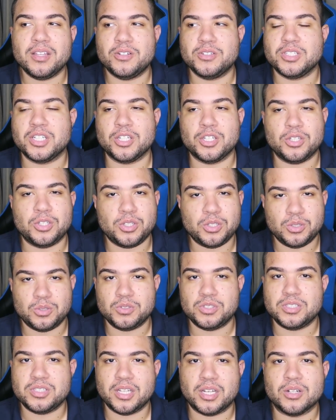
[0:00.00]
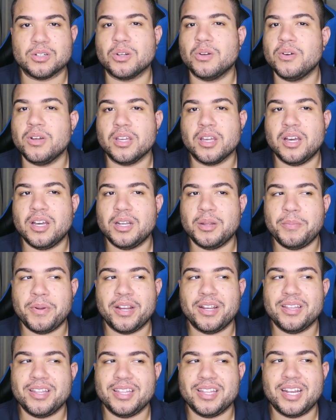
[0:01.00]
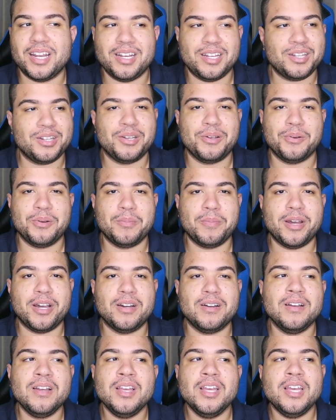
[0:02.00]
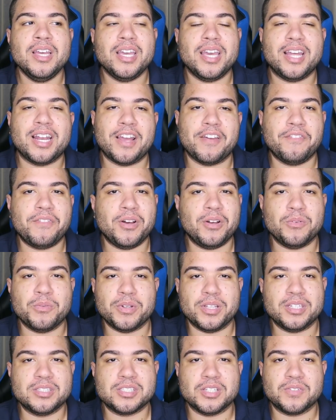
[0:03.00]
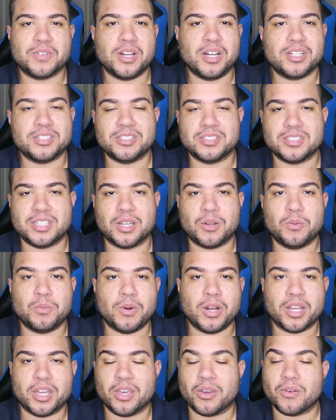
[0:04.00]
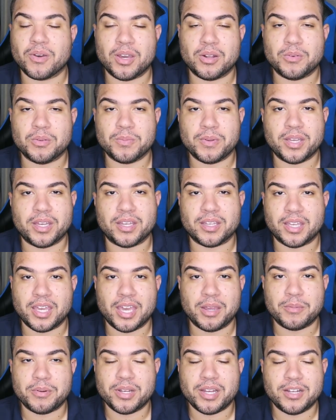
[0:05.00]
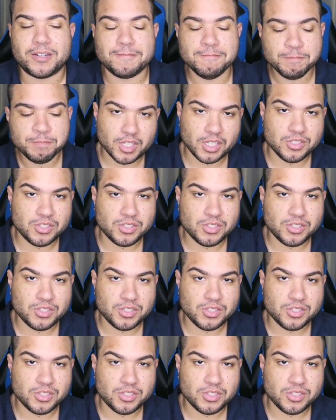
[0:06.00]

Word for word: There was like a huge sale going on apparently that I didn't know about, and I felt really self-conscious like walking around with my camera out.